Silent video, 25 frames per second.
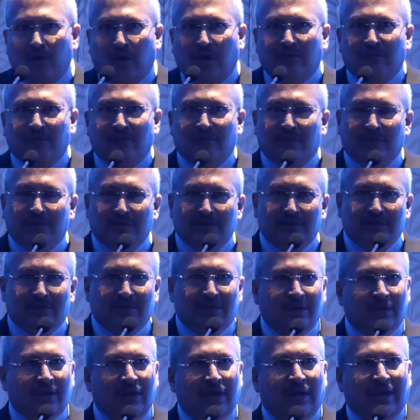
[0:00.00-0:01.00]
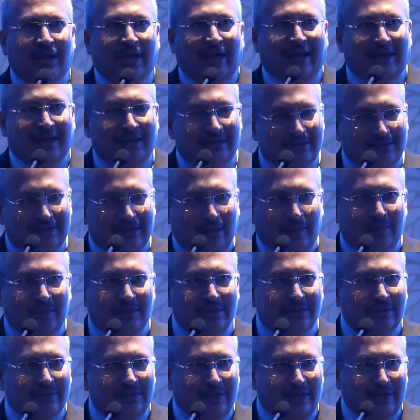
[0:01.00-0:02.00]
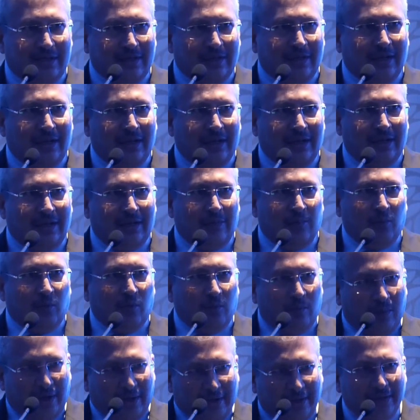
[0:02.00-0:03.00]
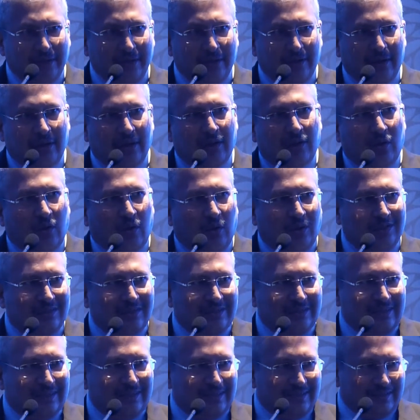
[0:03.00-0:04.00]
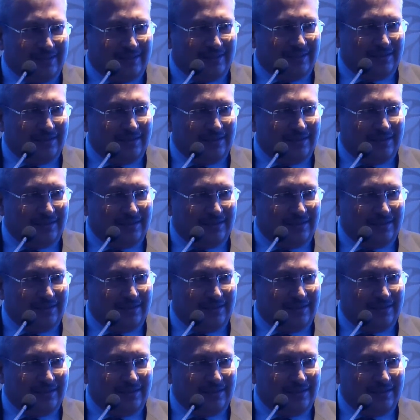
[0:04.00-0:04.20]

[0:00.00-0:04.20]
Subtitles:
conference and a summit in Mumbai on 6th,